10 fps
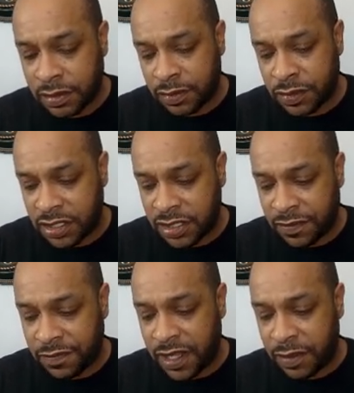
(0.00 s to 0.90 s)
Much as
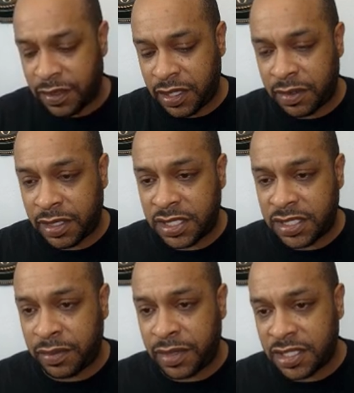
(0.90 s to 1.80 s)
I'm vamping, that
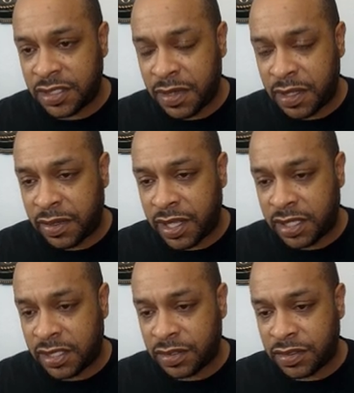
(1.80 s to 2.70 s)
10 minutes may
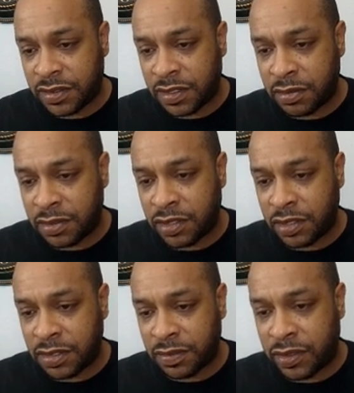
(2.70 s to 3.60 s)
pass. I was
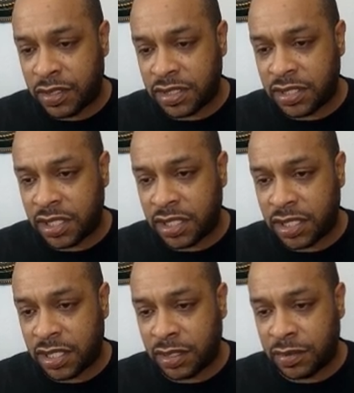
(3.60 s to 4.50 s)
going to pause it
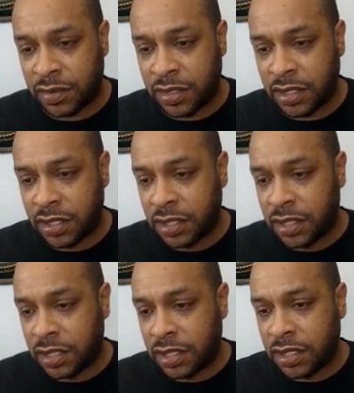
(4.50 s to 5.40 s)
and
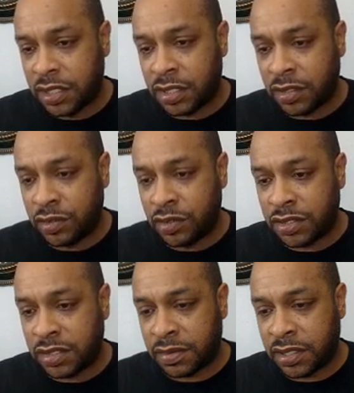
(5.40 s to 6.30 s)
go do
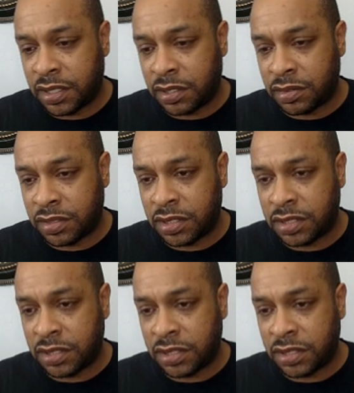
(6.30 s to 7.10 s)
something else.